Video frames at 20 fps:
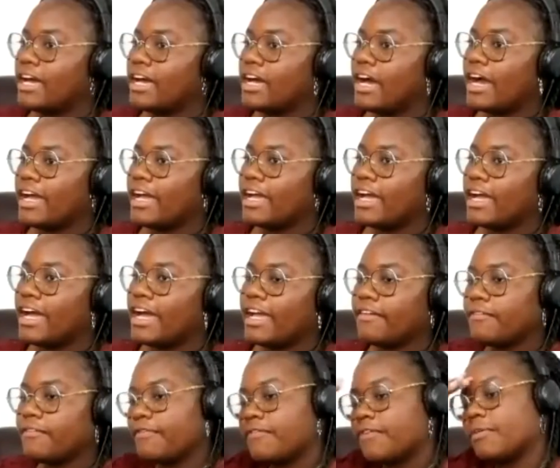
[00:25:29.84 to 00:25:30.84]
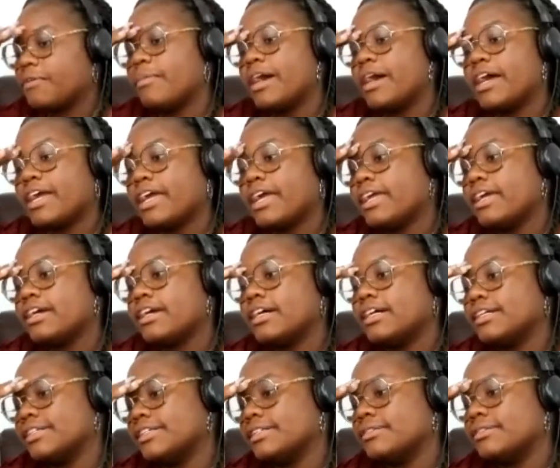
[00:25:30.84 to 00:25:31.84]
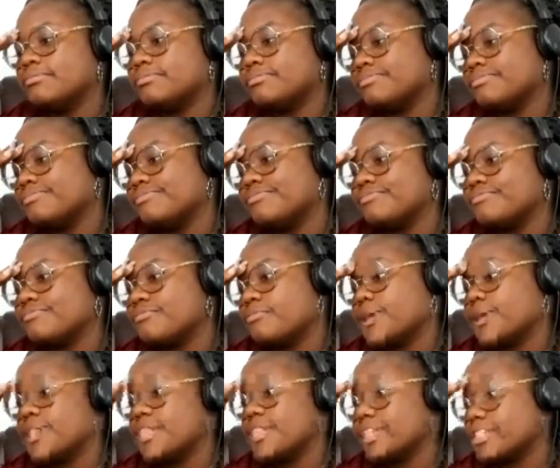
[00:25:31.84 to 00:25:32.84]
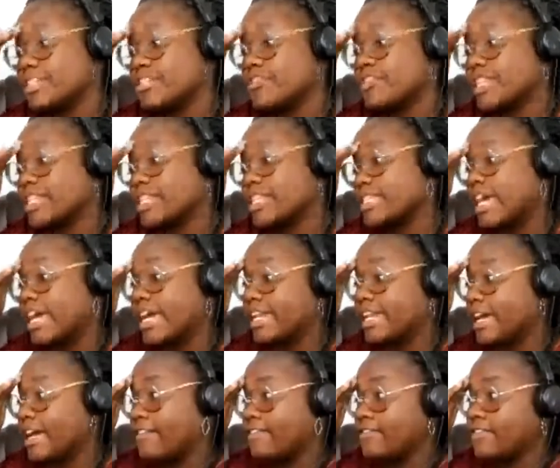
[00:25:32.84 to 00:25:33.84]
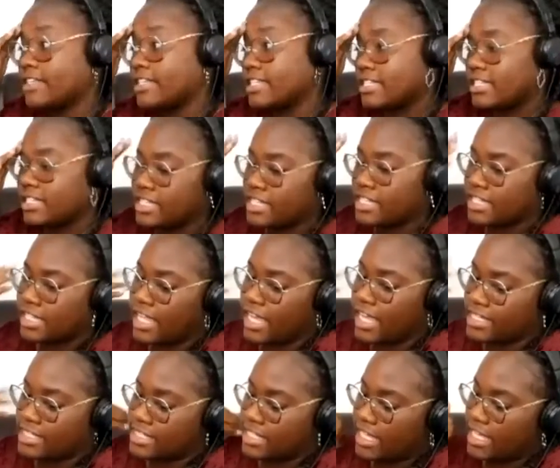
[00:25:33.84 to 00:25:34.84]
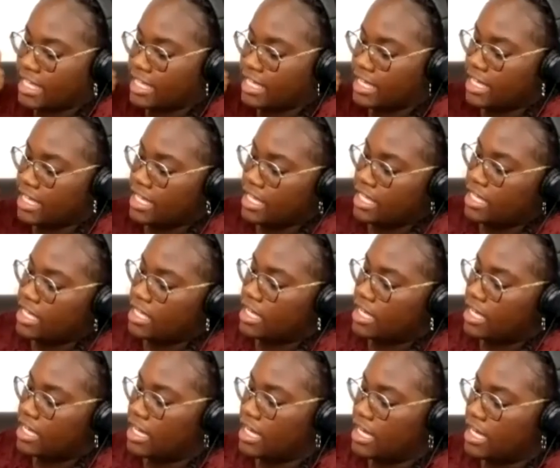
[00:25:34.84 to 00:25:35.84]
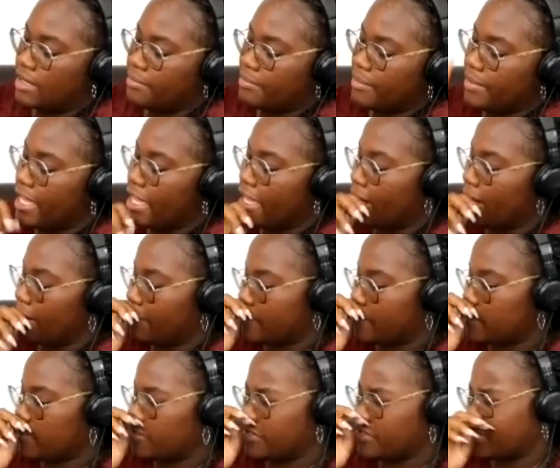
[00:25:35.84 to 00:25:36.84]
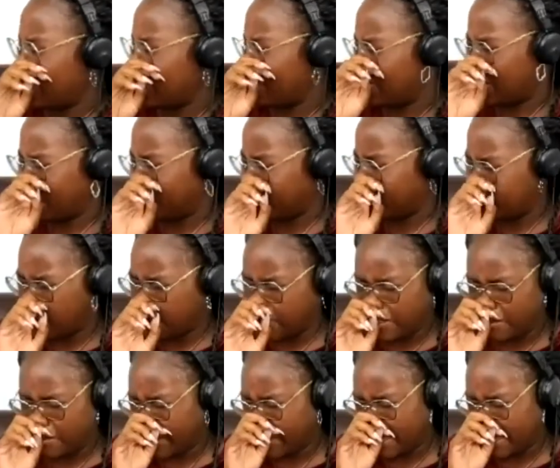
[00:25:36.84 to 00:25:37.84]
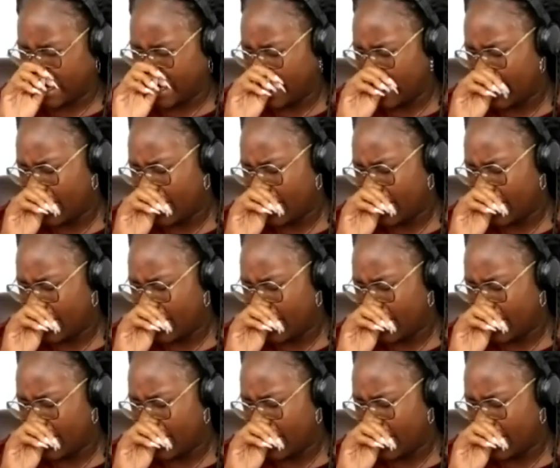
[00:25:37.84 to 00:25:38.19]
I for my predictions for the second half, this last like 8 episodes or 7 episodes, something like that.